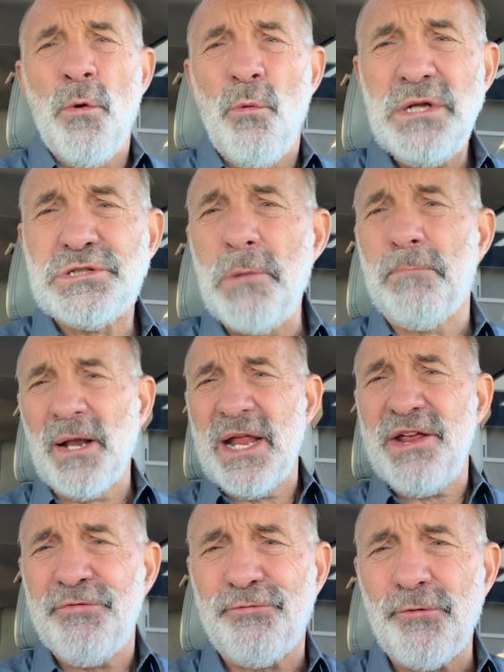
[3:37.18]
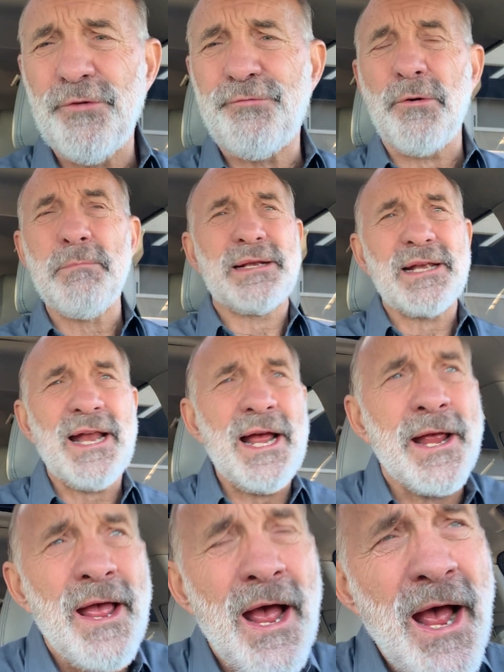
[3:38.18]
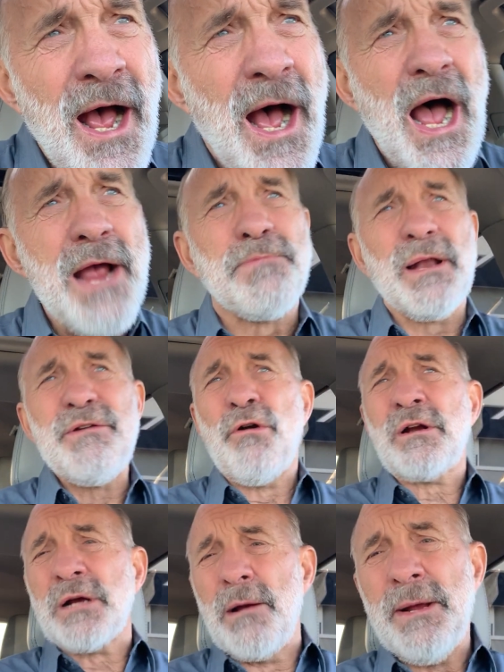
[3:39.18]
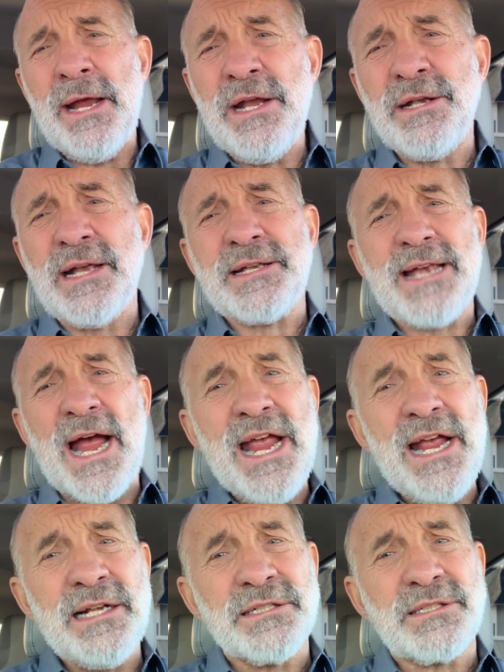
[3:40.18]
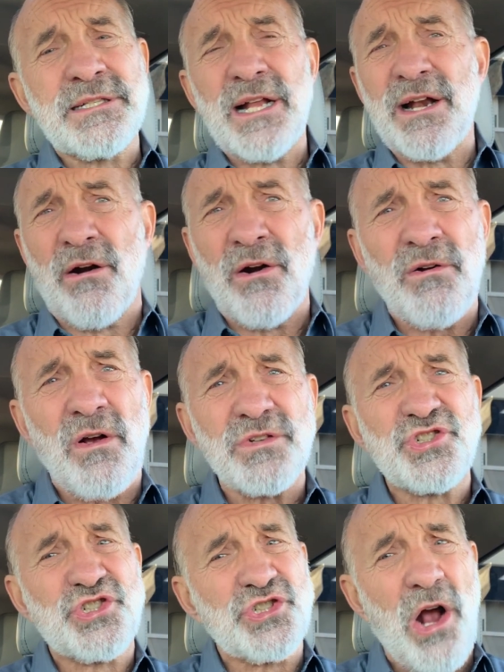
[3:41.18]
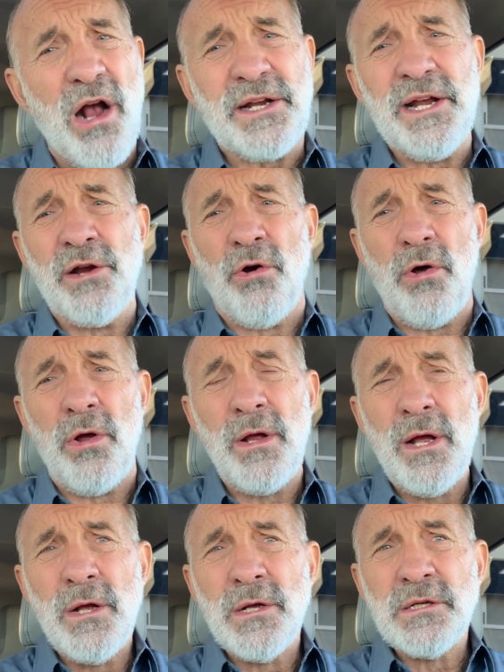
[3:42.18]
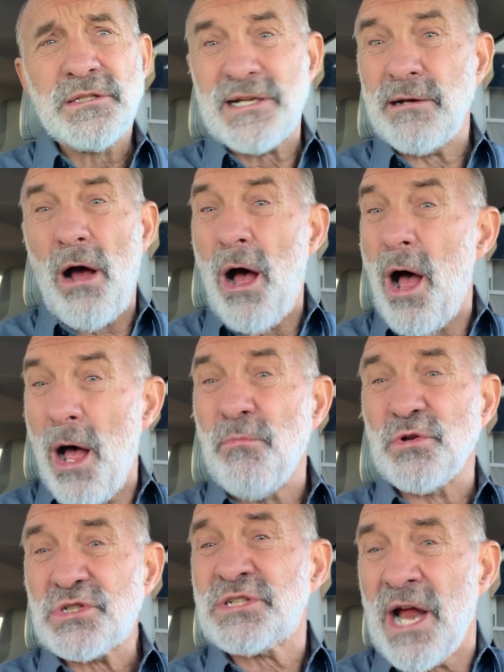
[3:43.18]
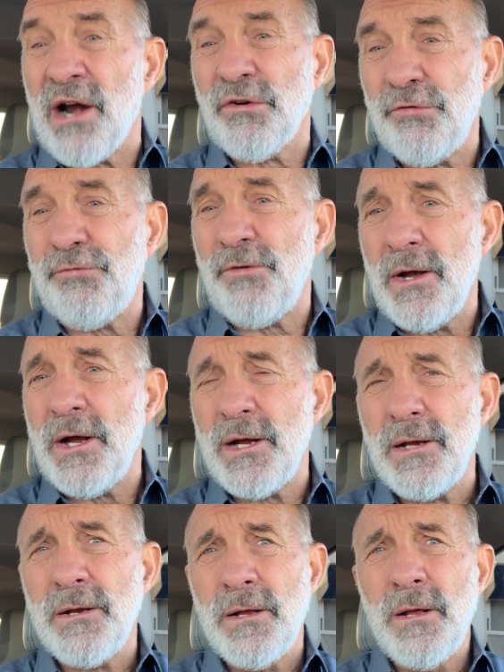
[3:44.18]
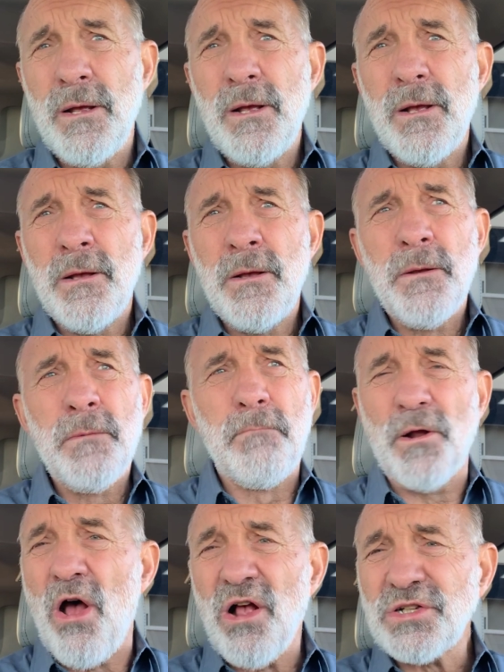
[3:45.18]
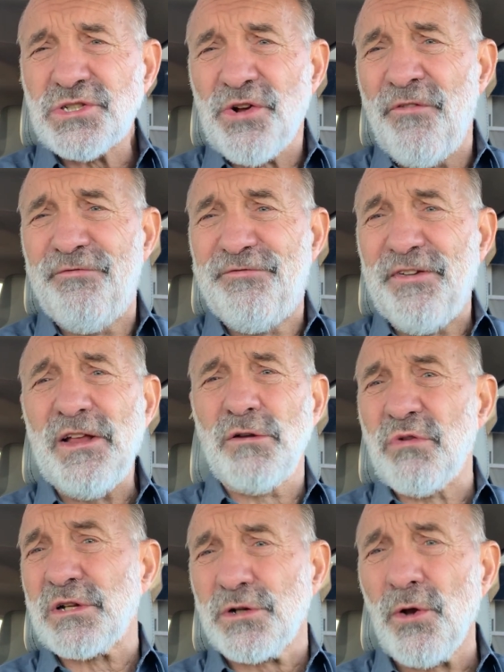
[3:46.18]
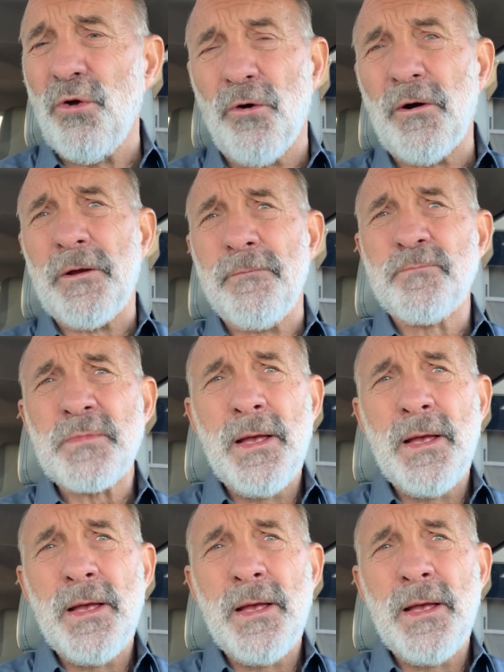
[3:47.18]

Would you believe for me today? I believe we're coming into days that are shocking, almost terrifying, but also filled with glory.